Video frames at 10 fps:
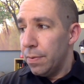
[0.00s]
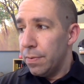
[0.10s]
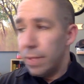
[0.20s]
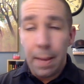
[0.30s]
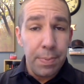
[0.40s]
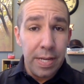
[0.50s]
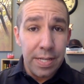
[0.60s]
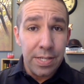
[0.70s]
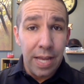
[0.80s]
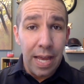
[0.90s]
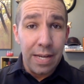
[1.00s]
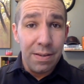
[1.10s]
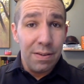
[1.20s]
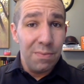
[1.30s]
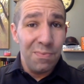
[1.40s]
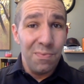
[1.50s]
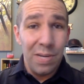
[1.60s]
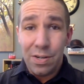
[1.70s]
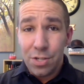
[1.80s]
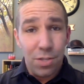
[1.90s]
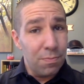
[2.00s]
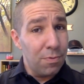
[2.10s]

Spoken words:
That being said, we don't just